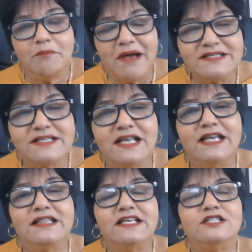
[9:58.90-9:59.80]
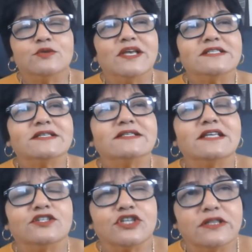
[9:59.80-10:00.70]
by selling these wares,
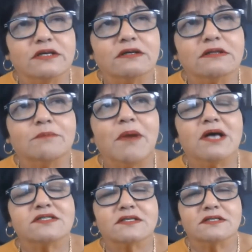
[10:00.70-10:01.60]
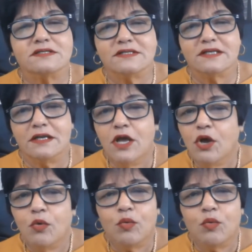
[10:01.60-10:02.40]
etc., the baskets and